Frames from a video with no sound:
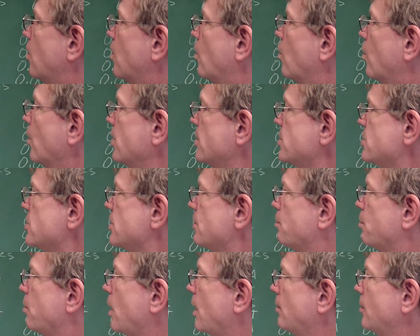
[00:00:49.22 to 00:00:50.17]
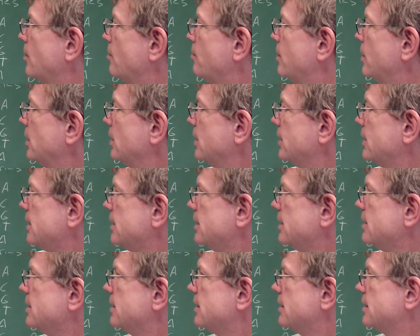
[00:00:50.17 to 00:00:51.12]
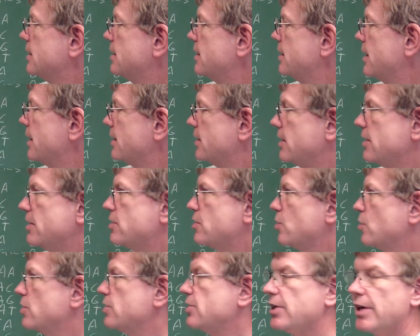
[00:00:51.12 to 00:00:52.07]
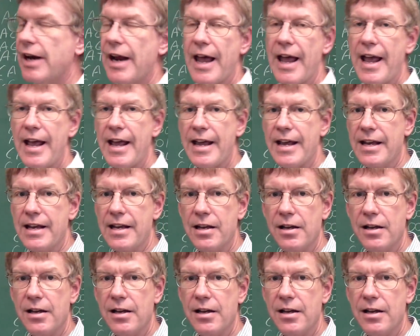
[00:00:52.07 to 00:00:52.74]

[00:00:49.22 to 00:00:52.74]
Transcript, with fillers: What is the probability that this was an A?